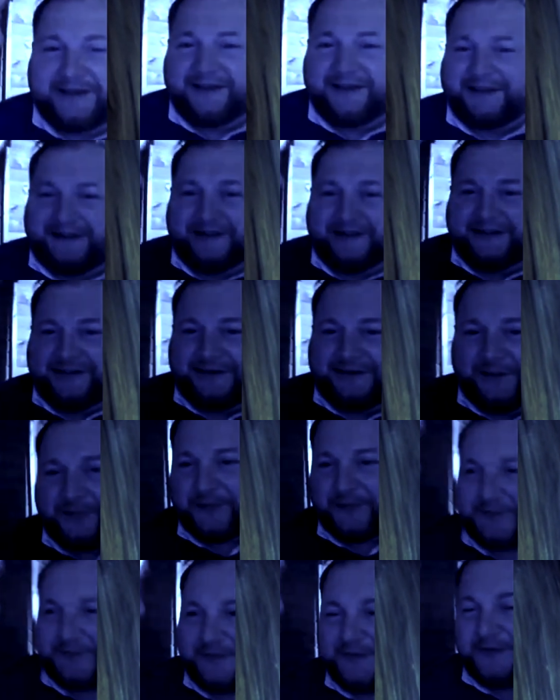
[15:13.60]
religious
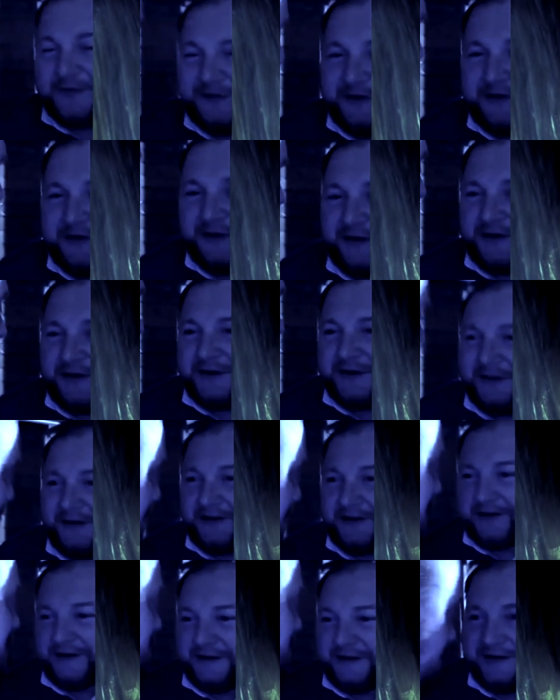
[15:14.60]
doesn't mean to say I
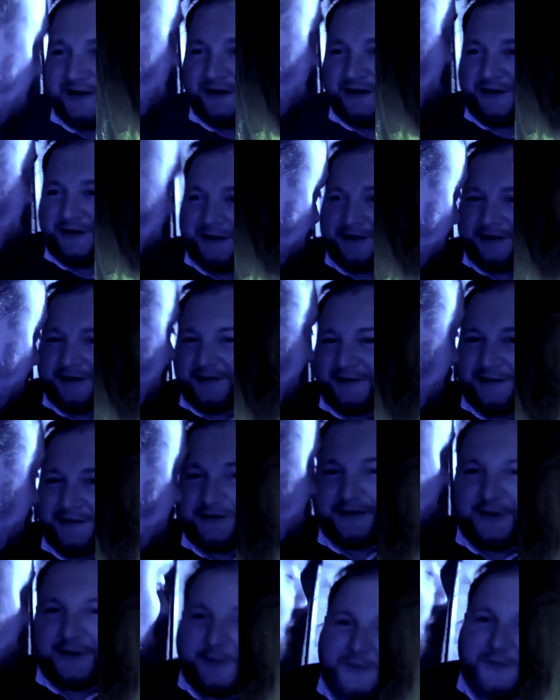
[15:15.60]
believe you are flat
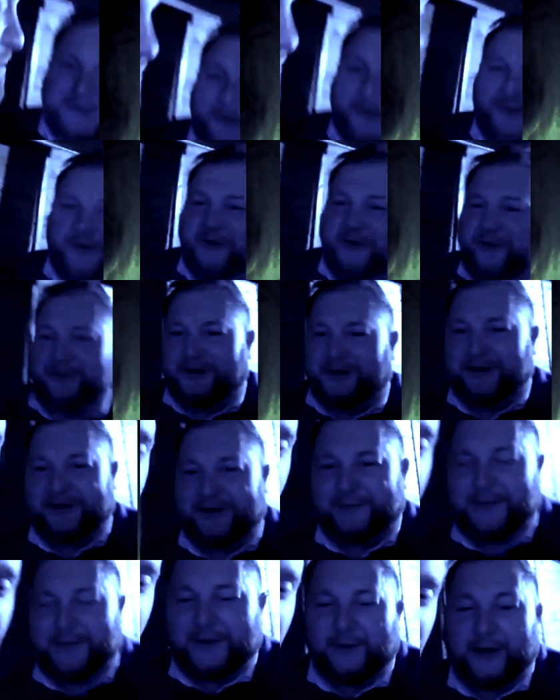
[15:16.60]
Earth. No, no, no. you are
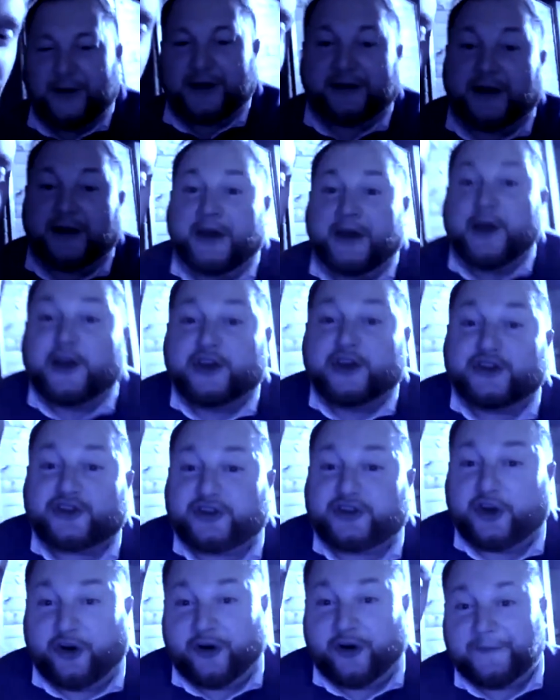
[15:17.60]
just been weird.
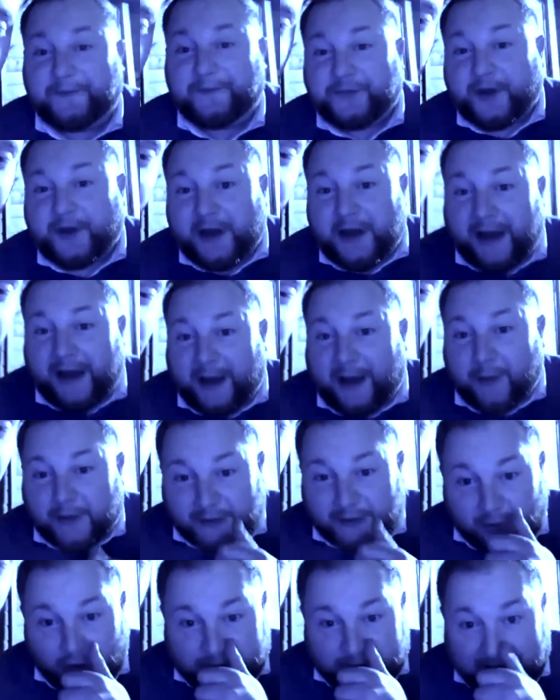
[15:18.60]
So I
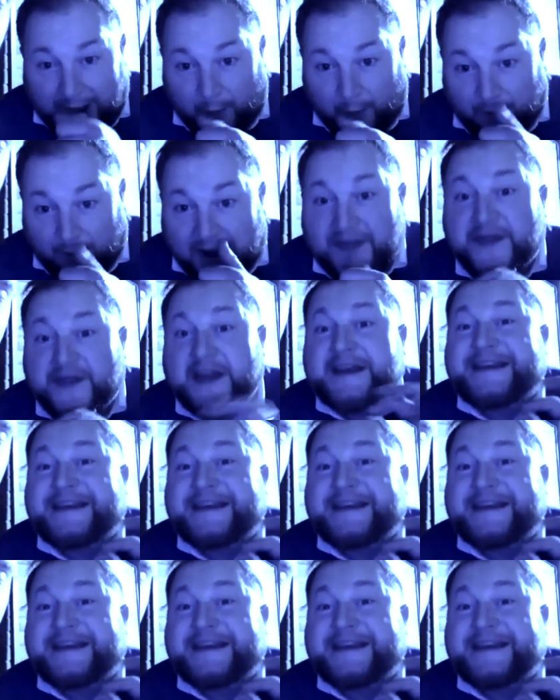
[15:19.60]
was looking out in the